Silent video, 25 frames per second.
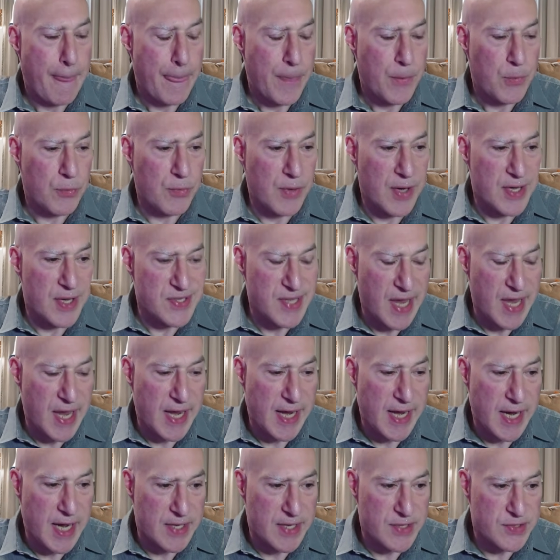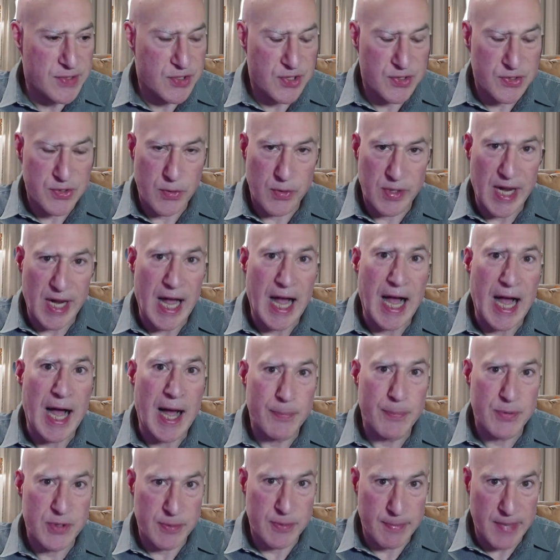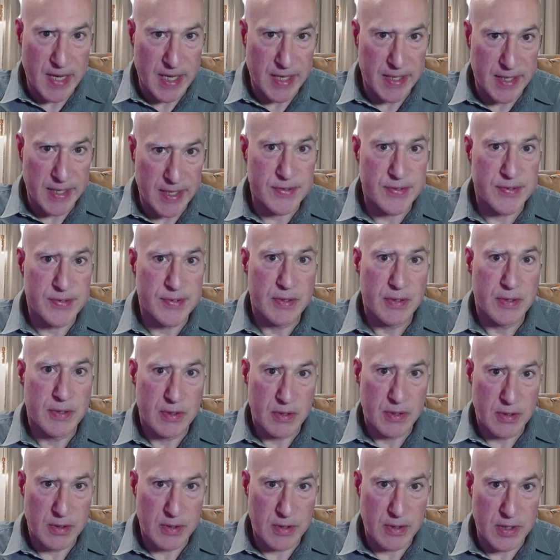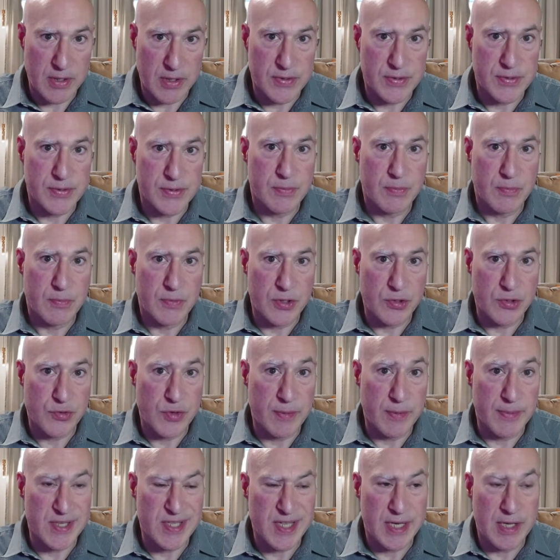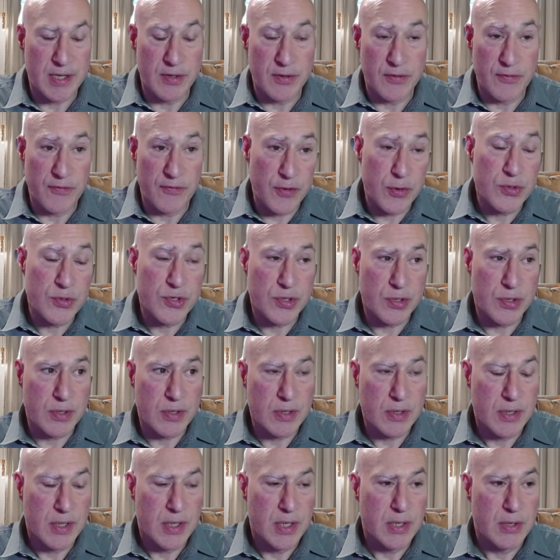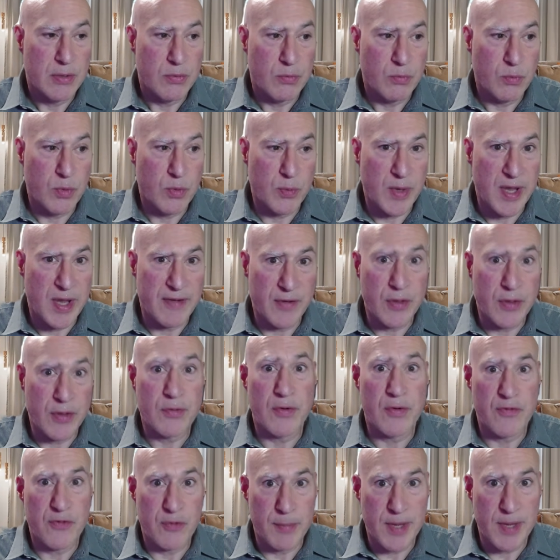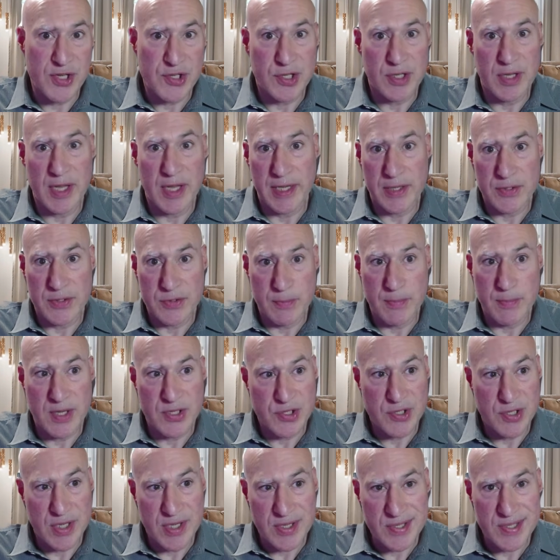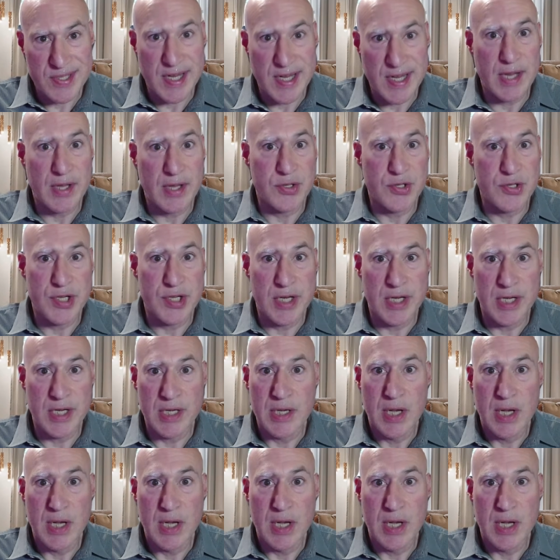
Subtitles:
Whereas AI is just going to optimize these treatments. And then in the future, when we have other information, like as you mentioned, histology,